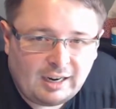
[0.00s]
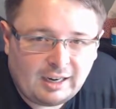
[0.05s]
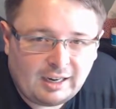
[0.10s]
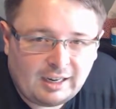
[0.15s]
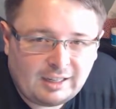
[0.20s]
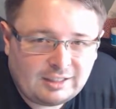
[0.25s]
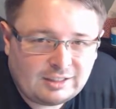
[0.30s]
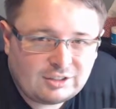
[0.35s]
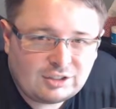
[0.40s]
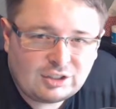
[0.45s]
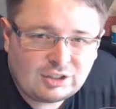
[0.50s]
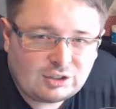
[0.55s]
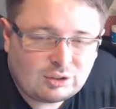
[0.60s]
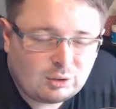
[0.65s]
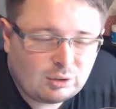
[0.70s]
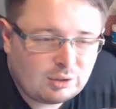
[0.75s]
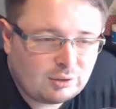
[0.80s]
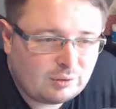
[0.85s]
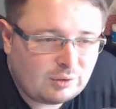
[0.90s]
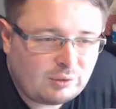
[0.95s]
It's just
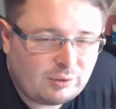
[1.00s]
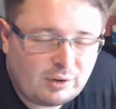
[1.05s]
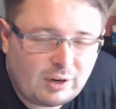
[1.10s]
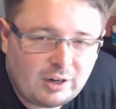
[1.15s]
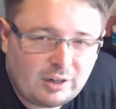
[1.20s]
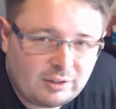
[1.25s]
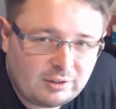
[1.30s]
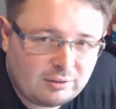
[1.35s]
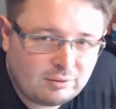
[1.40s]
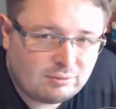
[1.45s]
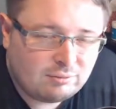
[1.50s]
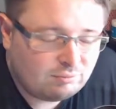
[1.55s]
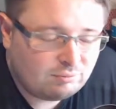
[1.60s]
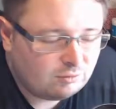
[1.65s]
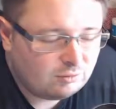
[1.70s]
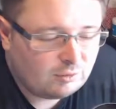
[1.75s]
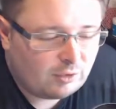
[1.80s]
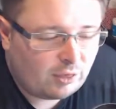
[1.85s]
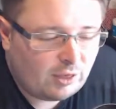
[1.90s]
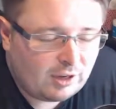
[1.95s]
sort of a fun
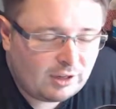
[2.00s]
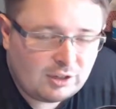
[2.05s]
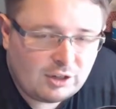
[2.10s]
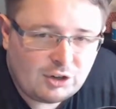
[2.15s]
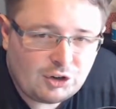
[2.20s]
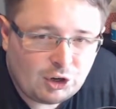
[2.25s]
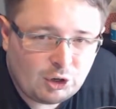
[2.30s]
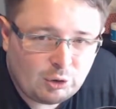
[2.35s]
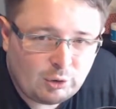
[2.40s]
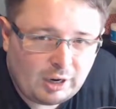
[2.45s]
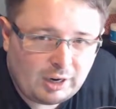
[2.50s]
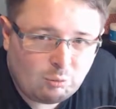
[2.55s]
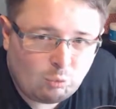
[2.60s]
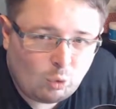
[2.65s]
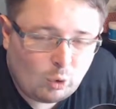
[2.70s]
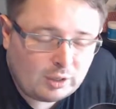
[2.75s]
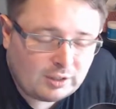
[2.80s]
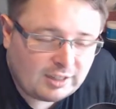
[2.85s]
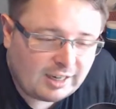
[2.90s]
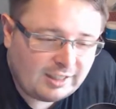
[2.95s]
thing to do, and
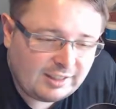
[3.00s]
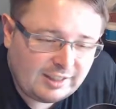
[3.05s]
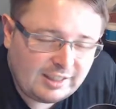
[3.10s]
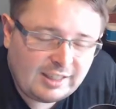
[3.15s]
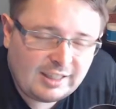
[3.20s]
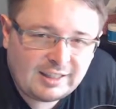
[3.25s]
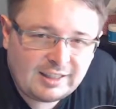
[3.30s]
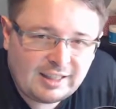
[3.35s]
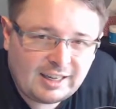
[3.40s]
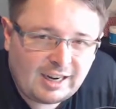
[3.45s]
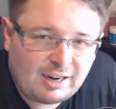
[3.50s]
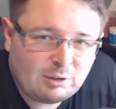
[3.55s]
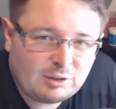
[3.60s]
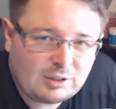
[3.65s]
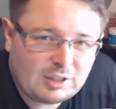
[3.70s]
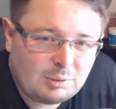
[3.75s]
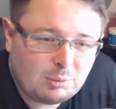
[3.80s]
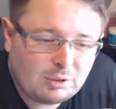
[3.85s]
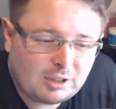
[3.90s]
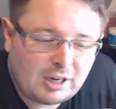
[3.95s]
once I did it, then I was
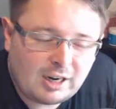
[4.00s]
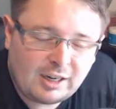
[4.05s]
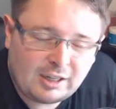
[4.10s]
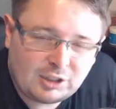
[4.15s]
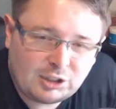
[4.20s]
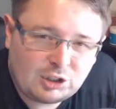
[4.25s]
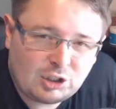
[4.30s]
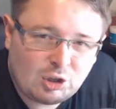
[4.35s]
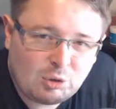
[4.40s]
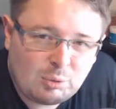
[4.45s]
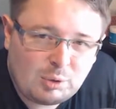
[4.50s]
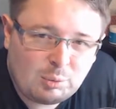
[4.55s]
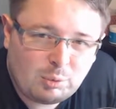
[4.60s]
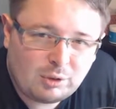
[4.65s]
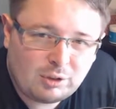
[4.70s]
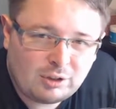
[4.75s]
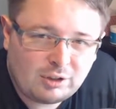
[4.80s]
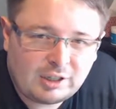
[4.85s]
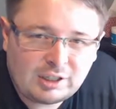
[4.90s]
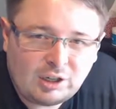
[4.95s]
able to kind of show people,
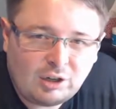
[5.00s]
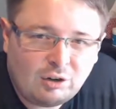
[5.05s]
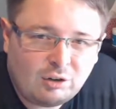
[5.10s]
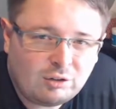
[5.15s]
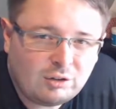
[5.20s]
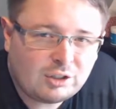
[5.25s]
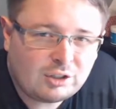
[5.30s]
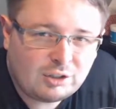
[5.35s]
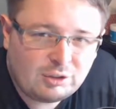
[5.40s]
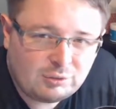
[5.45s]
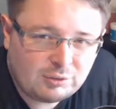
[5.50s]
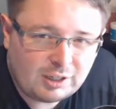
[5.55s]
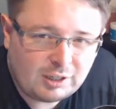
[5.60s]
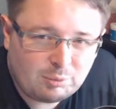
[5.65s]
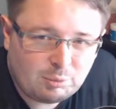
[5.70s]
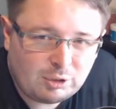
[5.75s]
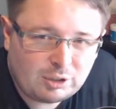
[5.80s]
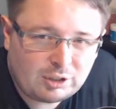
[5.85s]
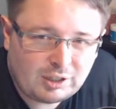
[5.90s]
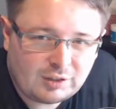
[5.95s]
and they're like, oh look, you've got a
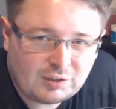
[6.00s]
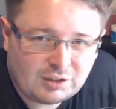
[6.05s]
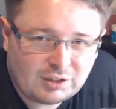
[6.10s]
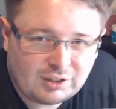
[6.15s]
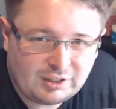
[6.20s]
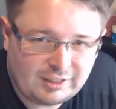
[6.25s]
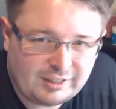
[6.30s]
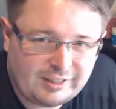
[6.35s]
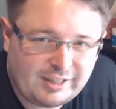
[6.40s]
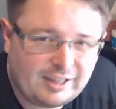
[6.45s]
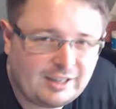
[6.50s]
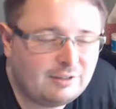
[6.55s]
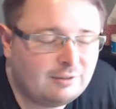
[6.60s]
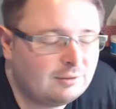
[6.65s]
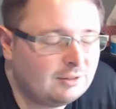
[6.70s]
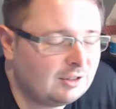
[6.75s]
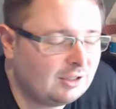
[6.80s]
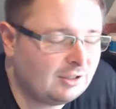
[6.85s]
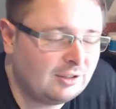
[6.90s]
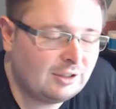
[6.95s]
book cover, and
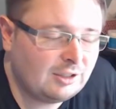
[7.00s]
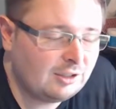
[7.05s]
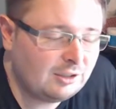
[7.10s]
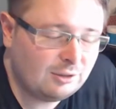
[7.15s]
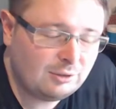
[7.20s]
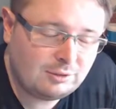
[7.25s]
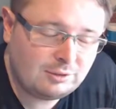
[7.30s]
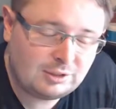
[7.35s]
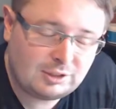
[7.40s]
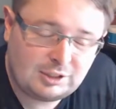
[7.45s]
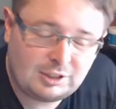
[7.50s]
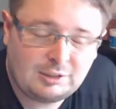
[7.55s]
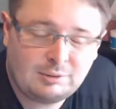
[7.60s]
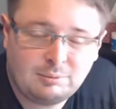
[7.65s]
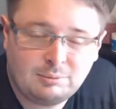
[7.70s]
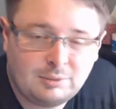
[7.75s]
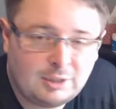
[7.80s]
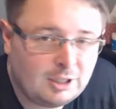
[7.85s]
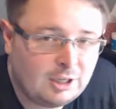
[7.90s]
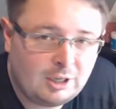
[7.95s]
suddenly you
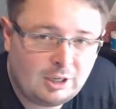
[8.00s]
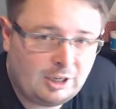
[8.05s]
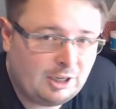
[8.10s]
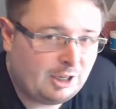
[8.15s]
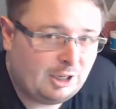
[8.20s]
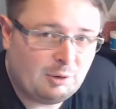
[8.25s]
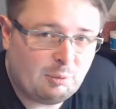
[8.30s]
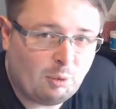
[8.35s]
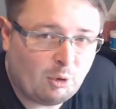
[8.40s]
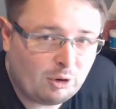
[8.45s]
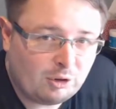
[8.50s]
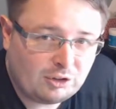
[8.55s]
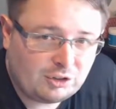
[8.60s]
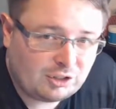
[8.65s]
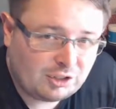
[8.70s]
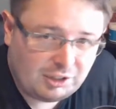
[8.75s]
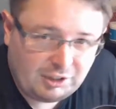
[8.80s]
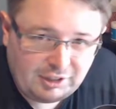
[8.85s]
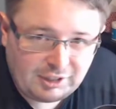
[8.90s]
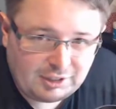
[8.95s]
seem more
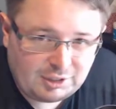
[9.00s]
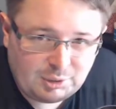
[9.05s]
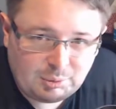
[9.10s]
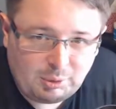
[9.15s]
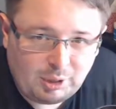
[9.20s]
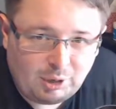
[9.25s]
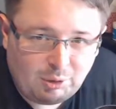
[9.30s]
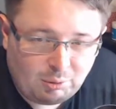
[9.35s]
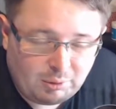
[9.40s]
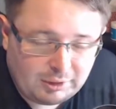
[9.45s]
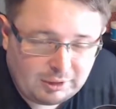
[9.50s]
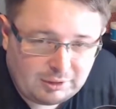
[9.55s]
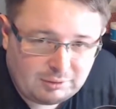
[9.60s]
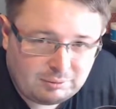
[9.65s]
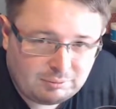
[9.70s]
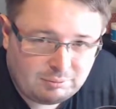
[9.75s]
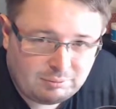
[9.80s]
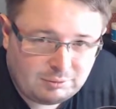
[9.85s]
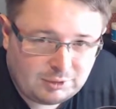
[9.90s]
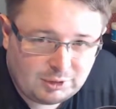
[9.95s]
serious about what
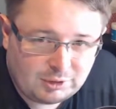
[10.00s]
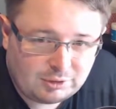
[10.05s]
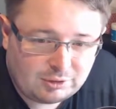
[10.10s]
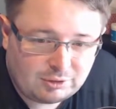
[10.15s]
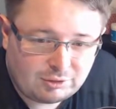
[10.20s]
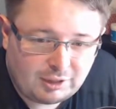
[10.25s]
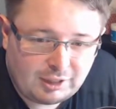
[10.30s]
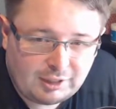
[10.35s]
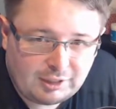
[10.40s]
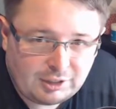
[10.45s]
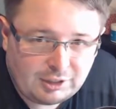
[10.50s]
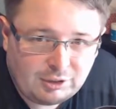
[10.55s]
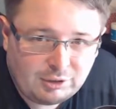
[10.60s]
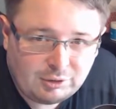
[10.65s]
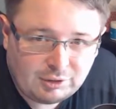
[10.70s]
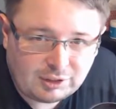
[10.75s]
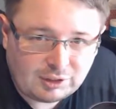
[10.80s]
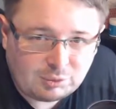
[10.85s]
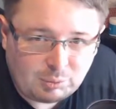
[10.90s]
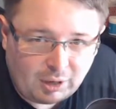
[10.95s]
you're trying to do
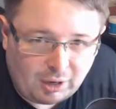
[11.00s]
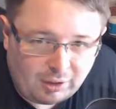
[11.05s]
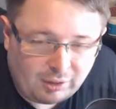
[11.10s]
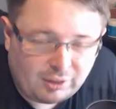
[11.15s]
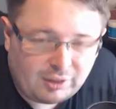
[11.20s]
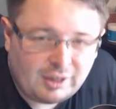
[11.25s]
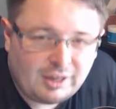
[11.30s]
this month.